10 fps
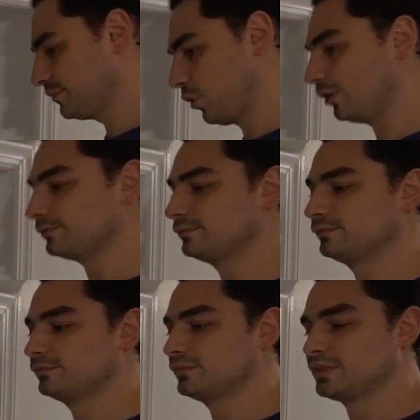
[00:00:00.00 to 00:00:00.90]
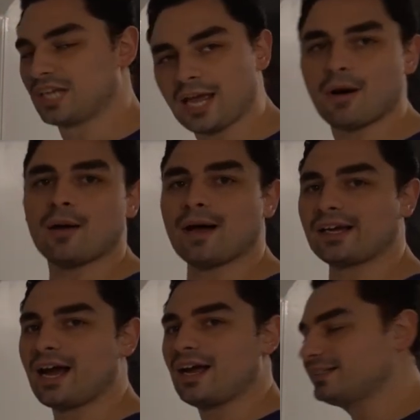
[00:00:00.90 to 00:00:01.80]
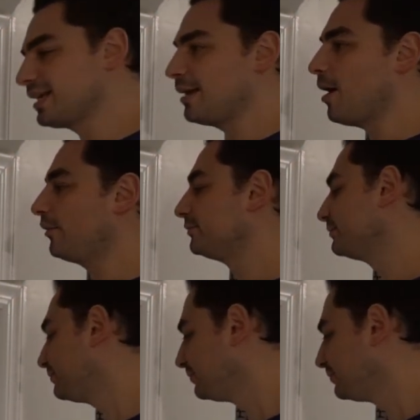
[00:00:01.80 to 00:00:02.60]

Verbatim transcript: Cool. Game on, my guys. Game on.